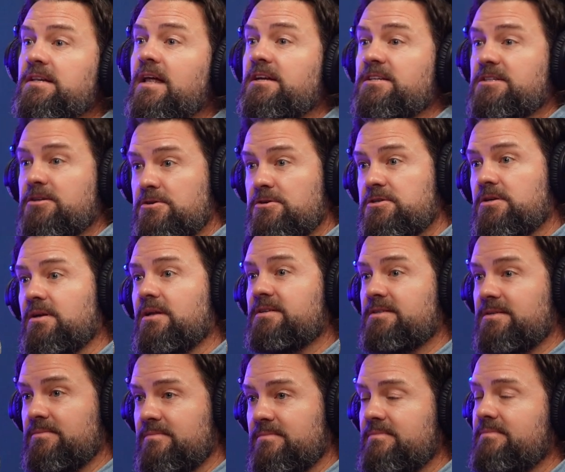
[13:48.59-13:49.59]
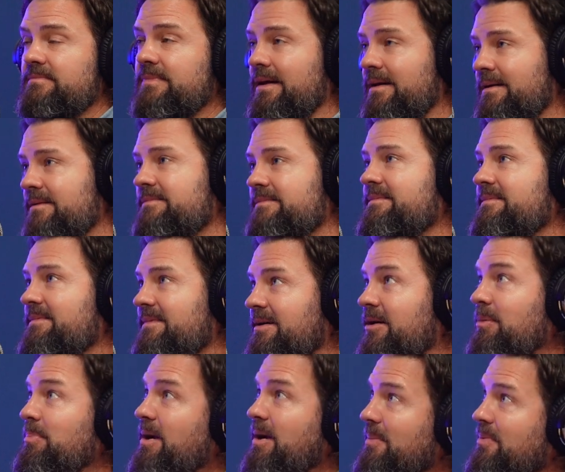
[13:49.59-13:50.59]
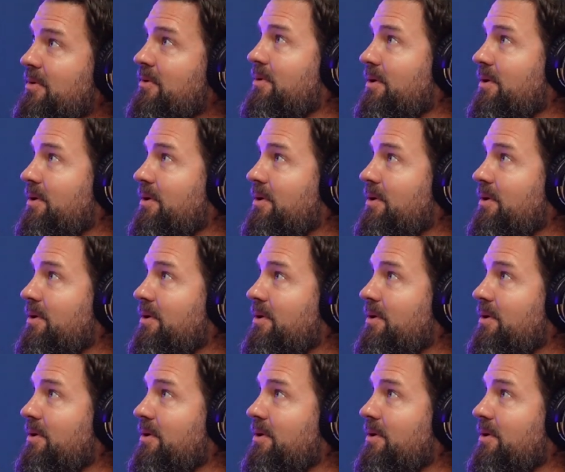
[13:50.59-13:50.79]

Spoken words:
like socialism, On paper it